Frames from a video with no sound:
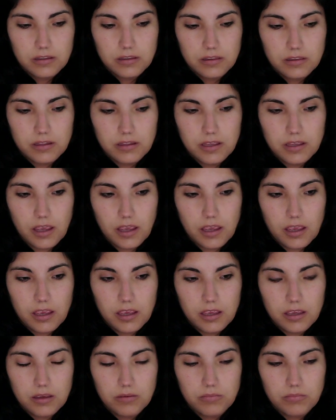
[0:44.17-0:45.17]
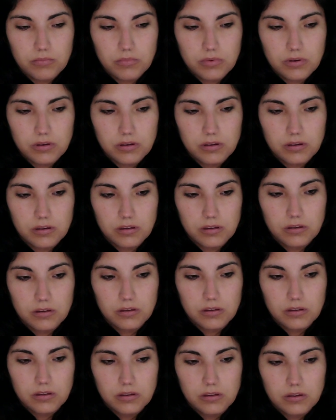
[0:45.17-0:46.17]
the game
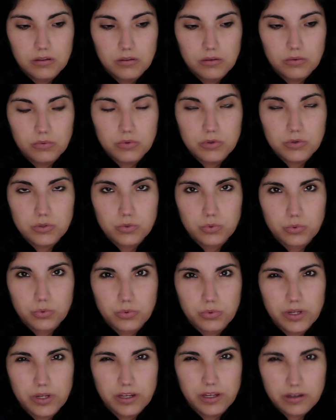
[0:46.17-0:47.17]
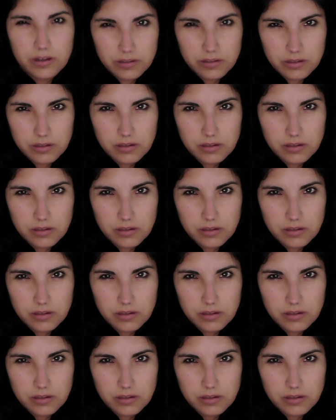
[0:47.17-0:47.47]
was rigged.